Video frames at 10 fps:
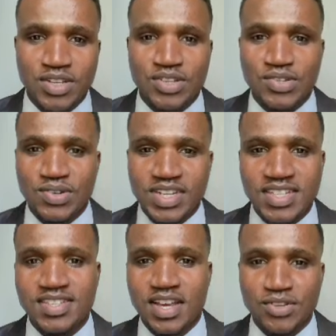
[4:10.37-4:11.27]
So
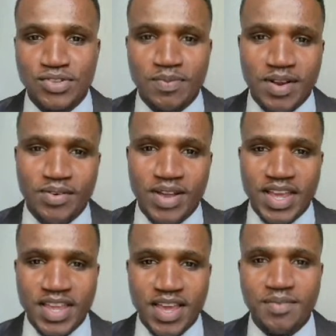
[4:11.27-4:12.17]
this customer
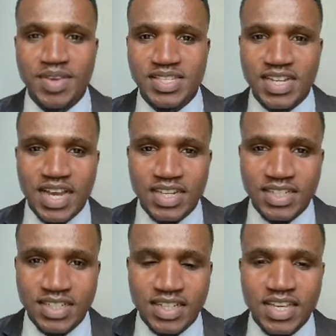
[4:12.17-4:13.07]
right here
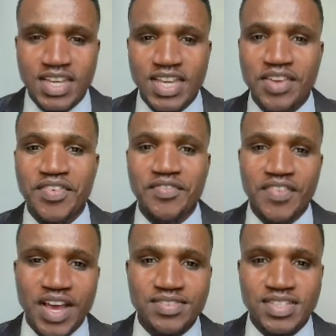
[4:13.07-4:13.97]
basically giving
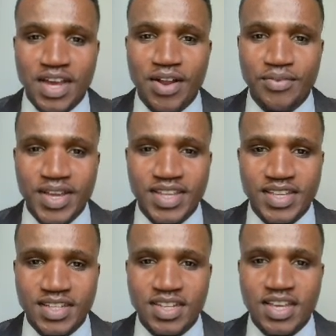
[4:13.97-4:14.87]
5-star
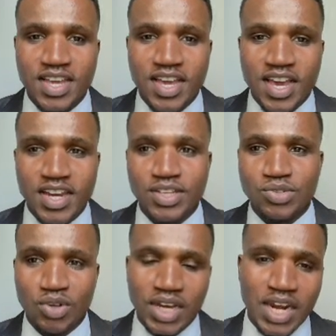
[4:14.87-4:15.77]
rating and is
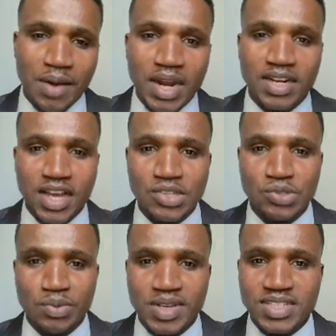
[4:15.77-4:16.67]
talking about
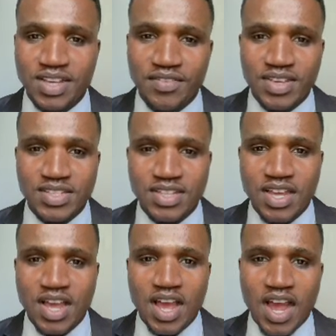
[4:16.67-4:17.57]
customer service,
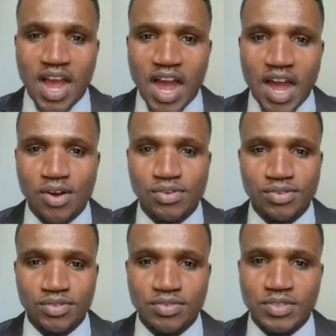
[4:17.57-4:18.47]
how